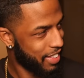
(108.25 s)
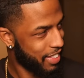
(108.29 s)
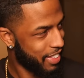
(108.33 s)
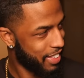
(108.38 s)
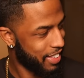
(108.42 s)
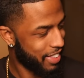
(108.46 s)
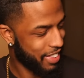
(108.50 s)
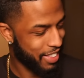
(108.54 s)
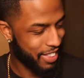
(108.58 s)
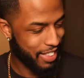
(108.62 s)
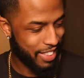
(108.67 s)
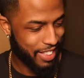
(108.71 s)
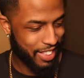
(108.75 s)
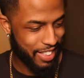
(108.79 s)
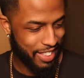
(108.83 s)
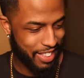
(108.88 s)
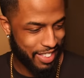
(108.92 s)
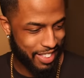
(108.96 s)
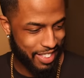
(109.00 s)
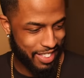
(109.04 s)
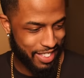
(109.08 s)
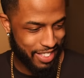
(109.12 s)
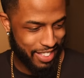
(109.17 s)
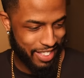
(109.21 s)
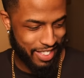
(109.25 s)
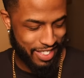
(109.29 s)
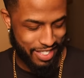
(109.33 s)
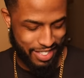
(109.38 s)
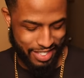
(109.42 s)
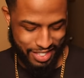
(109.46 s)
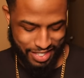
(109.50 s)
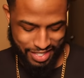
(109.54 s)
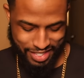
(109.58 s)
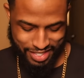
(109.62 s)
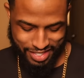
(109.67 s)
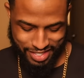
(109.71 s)

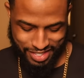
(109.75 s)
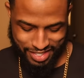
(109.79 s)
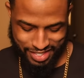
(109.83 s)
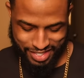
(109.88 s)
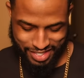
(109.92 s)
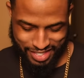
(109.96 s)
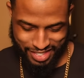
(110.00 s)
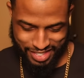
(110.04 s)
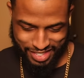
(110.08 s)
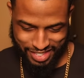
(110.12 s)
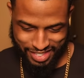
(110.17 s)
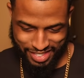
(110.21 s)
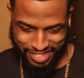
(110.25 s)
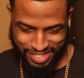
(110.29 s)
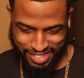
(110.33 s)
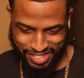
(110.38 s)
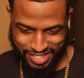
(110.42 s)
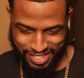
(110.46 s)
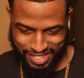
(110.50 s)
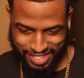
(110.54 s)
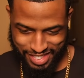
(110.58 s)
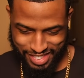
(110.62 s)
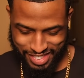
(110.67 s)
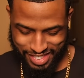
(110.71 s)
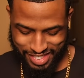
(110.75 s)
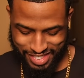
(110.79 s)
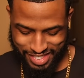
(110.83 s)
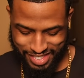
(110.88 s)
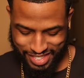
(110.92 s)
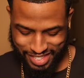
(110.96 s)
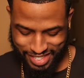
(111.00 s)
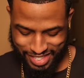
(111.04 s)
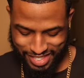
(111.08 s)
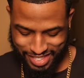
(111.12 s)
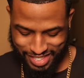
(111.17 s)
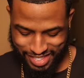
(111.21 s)

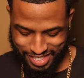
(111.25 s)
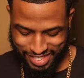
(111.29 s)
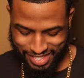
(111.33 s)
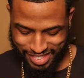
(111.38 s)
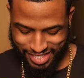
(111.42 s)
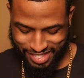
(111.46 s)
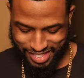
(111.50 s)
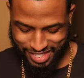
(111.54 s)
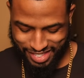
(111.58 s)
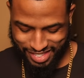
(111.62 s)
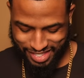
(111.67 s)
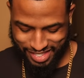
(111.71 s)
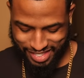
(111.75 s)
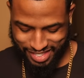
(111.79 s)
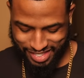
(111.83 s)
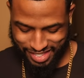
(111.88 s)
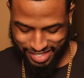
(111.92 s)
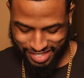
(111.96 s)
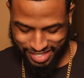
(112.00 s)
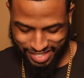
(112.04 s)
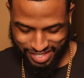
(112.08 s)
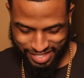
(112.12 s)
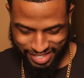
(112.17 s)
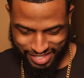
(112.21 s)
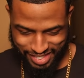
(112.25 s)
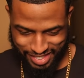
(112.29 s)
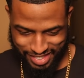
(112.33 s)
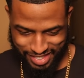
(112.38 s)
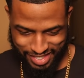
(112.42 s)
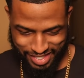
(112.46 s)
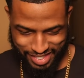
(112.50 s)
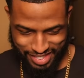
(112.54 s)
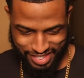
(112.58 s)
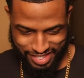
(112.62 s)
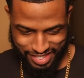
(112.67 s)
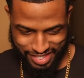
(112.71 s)

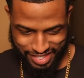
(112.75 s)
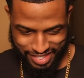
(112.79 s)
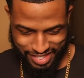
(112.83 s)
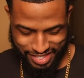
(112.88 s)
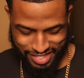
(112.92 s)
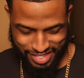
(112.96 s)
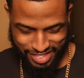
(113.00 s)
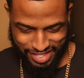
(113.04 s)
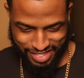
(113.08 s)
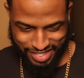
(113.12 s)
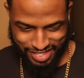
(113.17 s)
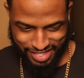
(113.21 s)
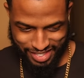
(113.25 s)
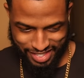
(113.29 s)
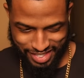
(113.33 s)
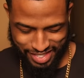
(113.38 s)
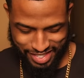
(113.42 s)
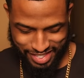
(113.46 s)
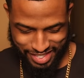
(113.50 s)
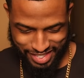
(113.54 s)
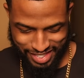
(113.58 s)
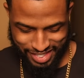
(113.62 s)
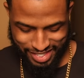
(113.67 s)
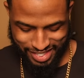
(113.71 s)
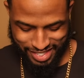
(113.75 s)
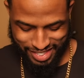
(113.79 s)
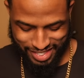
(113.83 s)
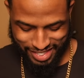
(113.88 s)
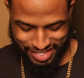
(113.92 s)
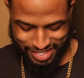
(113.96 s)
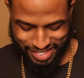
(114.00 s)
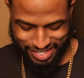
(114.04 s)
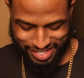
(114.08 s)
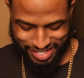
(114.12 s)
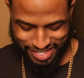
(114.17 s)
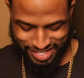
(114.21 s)

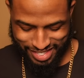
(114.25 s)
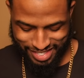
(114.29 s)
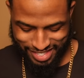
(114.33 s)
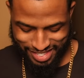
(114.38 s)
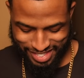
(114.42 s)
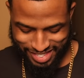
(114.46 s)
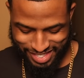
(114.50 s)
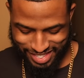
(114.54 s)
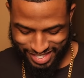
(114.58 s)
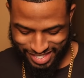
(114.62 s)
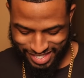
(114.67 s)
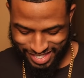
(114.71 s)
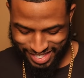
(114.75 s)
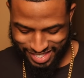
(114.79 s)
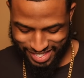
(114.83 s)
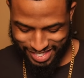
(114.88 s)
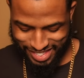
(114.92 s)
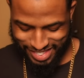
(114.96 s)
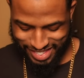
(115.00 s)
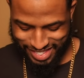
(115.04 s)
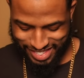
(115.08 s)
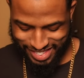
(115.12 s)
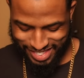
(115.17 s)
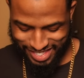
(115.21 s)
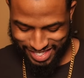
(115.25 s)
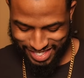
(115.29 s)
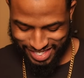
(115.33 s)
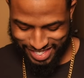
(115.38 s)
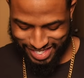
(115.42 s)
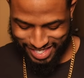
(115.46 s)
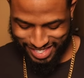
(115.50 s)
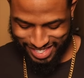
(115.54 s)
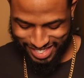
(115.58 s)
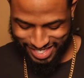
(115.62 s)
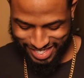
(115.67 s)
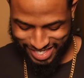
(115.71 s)

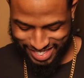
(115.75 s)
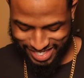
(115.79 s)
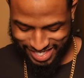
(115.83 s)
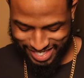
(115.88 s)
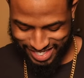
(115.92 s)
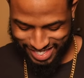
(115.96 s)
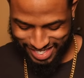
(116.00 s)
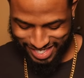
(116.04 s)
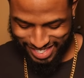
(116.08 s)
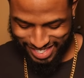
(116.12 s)
(not speaking)